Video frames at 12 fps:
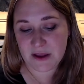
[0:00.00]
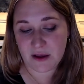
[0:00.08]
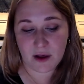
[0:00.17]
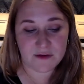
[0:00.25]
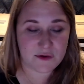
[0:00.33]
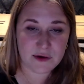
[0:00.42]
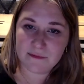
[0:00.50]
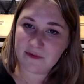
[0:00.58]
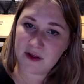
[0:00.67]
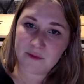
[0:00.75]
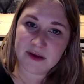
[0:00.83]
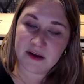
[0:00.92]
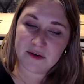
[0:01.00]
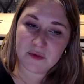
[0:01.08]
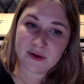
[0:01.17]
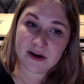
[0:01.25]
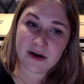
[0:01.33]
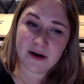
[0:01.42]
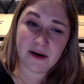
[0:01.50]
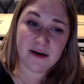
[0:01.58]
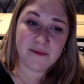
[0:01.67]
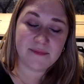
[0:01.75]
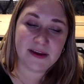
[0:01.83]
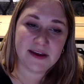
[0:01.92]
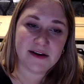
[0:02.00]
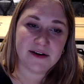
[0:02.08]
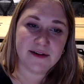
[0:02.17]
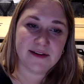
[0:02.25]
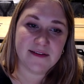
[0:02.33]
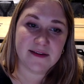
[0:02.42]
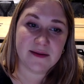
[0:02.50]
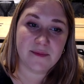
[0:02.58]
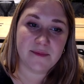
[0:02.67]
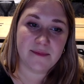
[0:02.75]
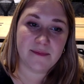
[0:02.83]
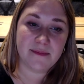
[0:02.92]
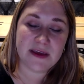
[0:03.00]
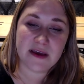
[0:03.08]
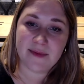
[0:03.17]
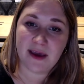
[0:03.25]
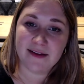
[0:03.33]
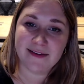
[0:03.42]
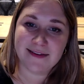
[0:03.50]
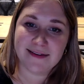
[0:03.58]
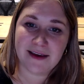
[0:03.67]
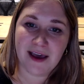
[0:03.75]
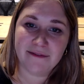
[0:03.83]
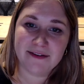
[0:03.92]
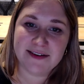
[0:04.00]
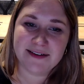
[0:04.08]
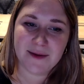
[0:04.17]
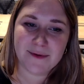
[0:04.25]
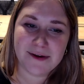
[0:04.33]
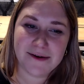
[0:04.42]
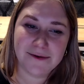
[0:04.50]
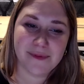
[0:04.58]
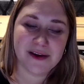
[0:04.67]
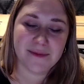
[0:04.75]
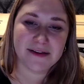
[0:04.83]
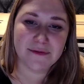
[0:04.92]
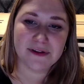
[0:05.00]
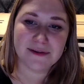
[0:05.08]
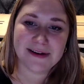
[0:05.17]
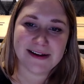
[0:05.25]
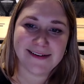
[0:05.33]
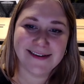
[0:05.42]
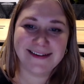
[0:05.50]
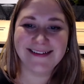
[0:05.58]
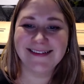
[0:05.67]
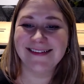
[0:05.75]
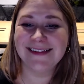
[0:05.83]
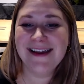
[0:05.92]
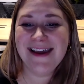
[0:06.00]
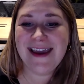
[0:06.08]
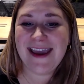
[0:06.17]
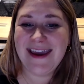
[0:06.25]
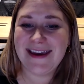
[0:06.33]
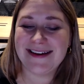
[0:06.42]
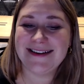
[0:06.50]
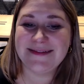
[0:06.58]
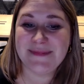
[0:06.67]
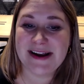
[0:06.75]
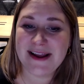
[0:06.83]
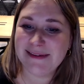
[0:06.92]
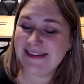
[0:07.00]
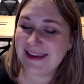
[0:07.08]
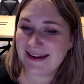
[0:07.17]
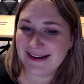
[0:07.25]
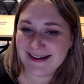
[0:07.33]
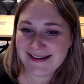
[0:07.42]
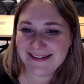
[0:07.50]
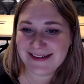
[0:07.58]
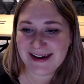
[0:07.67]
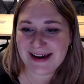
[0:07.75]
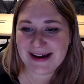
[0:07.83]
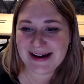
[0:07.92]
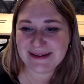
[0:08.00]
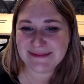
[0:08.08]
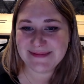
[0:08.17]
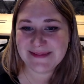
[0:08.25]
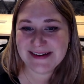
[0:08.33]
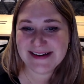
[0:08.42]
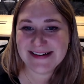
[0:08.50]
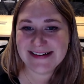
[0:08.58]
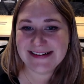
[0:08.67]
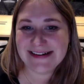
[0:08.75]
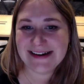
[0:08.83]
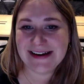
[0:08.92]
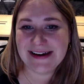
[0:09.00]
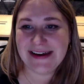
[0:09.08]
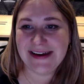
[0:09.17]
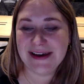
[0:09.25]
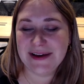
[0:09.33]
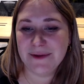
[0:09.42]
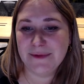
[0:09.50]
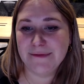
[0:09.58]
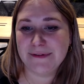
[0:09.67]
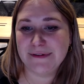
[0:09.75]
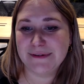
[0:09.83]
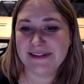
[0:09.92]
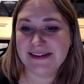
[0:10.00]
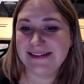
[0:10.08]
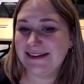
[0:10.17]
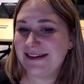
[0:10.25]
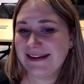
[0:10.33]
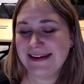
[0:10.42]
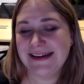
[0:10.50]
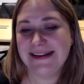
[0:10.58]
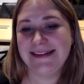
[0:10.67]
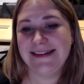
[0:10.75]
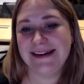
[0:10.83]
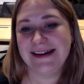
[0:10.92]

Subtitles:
also you can follow me on Twitter. My handle is PMSFTW, PMS for the win. And my name is Anna. I hope you've enjoyed listening, and